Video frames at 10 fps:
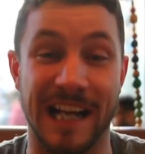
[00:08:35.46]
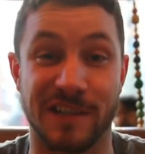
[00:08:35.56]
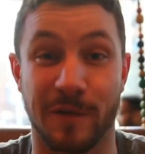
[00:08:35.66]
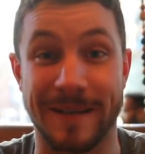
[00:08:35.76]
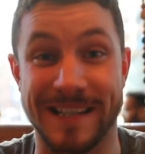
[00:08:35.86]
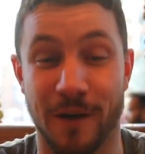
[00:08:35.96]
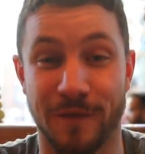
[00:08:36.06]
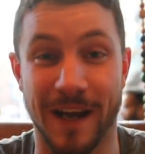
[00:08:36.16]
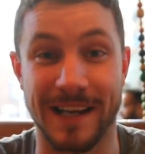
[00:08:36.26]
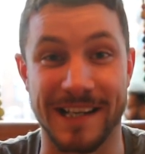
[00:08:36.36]
As for
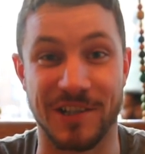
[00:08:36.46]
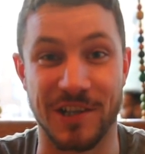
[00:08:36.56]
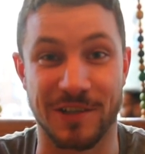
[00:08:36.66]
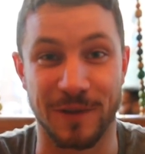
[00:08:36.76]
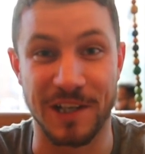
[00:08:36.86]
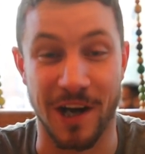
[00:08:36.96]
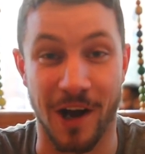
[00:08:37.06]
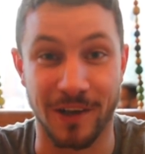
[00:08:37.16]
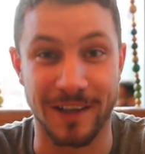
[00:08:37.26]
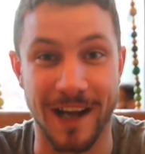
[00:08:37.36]
myself, guys, I just reached
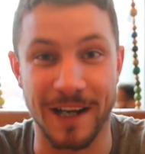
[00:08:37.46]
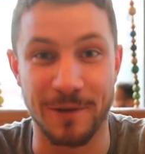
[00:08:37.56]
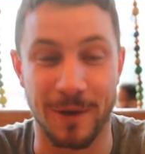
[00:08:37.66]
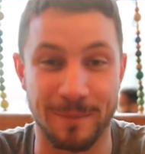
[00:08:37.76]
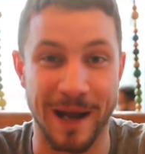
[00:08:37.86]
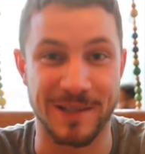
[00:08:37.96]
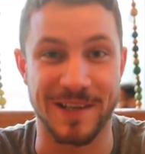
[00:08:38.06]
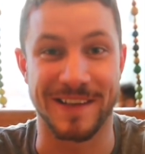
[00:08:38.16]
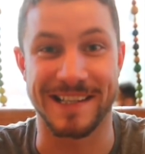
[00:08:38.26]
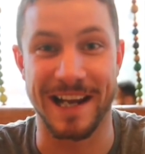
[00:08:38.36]
191 pounds
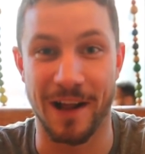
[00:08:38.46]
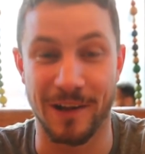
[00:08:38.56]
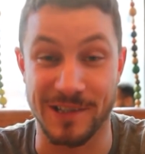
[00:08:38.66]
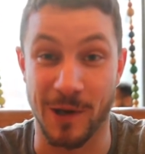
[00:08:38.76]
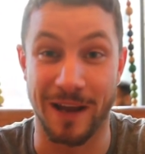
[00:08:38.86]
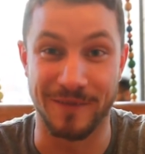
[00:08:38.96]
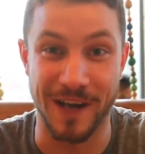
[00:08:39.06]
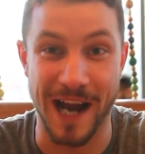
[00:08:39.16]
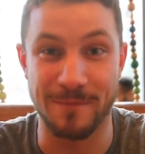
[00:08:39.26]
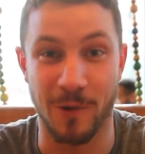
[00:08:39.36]
on the scale, so I have
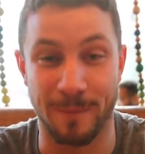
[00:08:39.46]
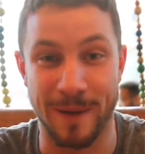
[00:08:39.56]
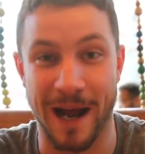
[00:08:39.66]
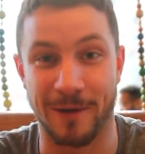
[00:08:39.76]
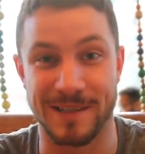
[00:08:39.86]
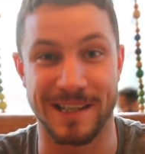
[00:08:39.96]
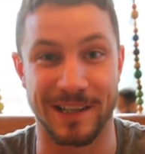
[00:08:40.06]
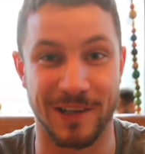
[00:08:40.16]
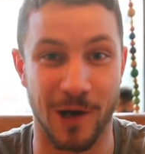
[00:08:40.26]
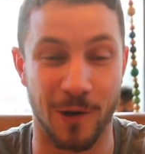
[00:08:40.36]
9 more pounds to
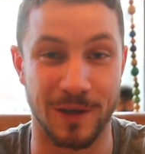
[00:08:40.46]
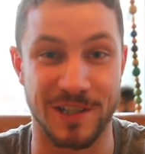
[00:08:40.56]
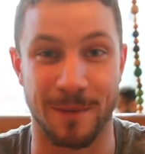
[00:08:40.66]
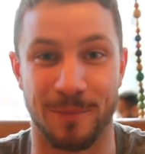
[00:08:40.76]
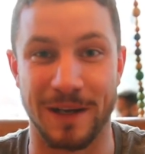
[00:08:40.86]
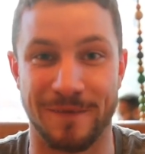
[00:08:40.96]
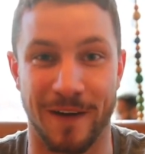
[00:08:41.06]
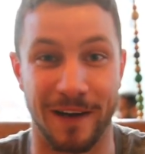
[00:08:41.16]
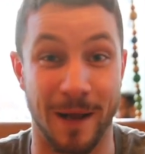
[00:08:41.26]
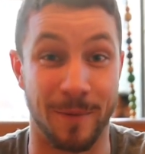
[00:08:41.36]
go, which I'm pretty
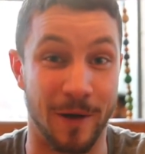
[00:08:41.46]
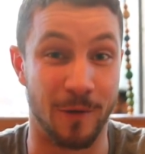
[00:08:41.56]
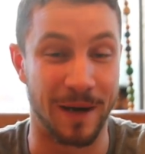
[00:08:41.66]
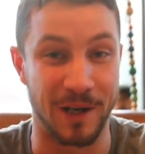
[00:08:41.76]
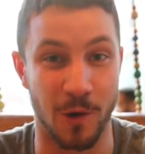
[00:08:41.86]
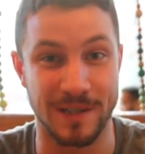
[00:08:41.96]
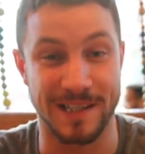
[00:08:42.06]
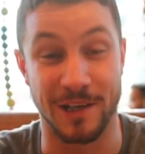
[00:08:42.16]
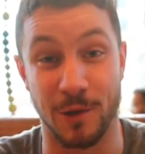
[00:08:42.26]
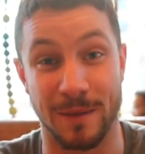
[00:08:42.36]
fired up about. My goal is
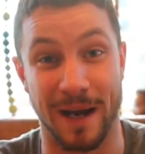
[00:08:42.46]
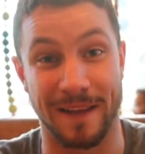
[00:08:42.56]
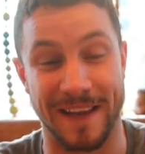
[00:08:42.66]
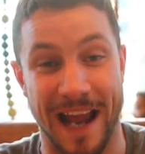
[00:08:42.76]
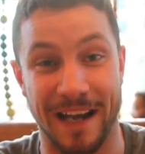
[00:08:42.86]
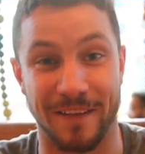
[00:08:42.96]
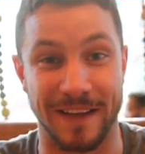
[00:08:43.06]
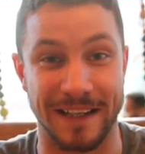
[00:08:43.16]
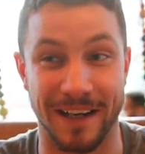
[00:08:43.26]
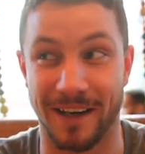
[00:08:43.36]
to do it by the end of
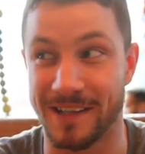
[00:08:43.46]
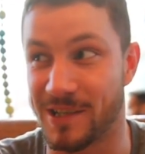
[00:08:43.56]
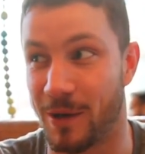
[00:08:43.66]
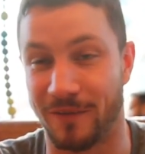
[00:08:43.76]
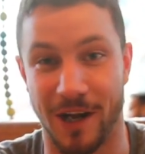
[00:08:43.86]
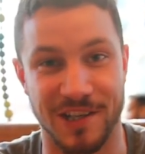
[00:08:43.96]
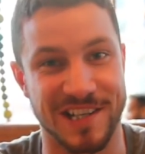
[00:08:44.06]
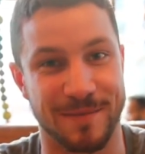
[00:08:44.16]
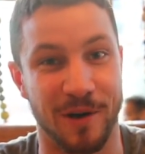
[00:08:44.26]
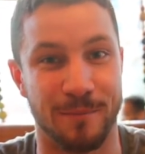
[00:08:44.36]
the year, so I've got
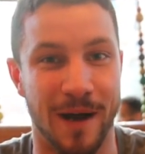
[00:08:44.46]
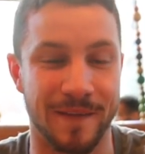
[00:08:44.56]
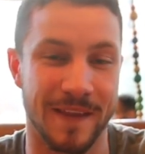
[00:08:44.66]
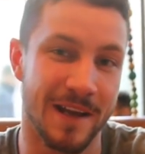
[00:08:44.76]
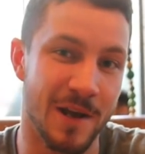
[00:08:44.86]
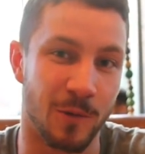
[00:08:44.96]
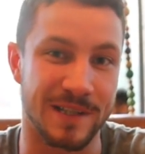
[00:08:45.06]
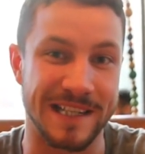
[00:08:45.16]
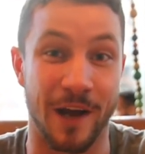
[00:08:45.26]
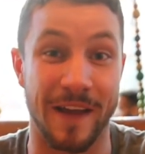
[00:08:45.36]
just about a month. We'll
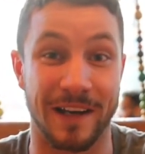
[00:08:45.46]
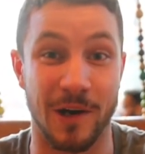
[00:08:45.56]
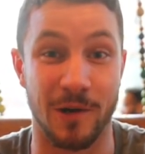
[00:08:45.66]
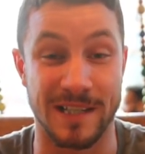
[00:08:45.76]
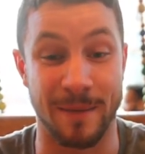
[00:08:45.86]
see how that goes.